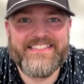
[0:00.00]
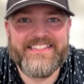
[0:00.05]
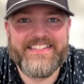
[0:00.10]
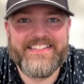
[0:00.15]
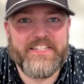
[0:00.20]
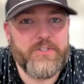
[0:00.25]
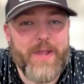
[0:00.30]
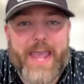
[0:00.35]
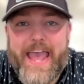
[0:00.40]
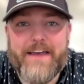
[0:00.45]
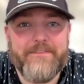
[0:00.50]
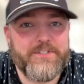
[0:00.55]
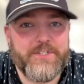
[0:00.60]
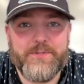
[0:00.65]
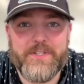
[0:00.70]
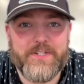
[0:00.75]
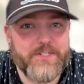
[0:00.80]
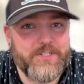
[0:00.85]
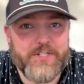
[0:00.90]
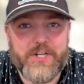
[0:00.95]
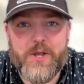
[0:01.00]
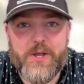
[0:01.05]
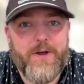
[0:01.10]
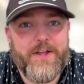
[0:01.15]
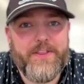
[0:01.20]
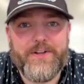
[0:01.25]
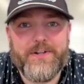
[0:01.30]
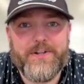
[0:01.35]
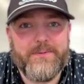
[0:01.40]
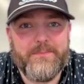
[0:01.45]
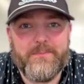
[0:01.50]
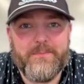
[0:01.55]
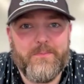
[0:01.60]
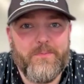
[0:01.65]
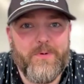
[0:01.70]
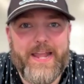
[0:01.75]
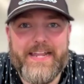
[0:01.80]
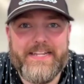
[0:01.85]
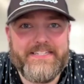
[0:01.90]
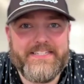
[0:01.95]
You have to. There's no other
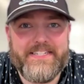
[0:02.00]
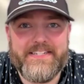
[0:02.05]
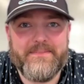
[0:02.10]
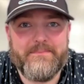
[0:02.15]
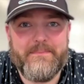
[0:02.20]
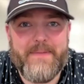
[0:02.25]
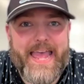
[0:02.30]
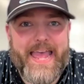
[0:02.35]
way to